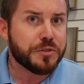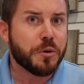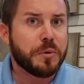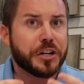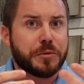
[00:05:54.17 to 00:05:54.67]

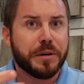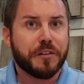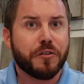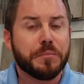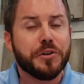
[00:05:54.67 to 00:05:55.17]
what we
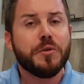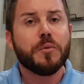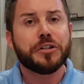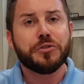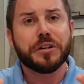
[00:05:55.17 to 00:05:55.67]
expect from you and
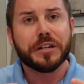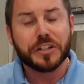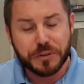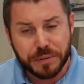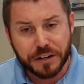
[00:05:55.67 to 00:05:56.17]
what you can
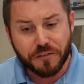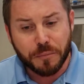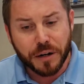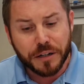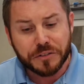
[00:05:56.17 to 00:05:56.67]
expect
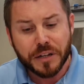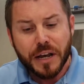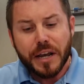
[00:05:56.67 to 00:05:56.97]
from us,